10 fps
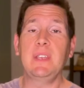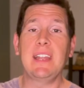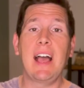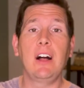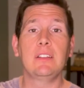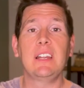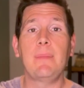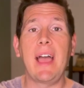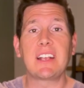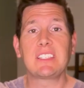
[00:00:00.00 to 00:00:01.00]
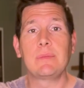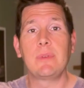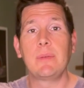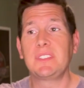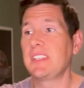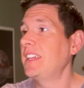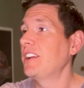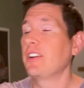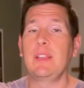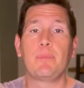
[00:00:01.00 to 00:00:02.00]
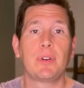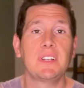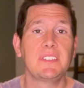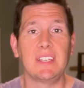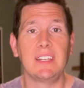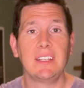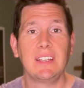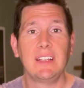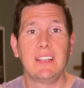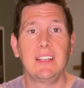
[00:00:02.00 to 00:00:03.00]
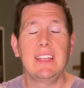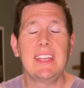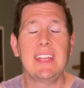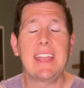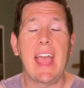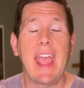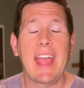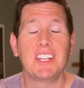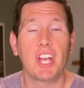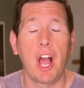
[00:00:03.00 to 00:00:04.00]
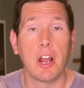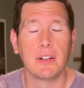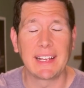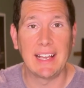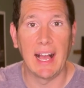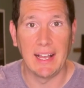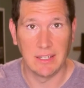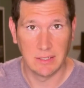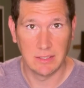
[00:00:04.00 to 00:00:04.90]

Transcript: being held in a maximum security prison in Antarctica.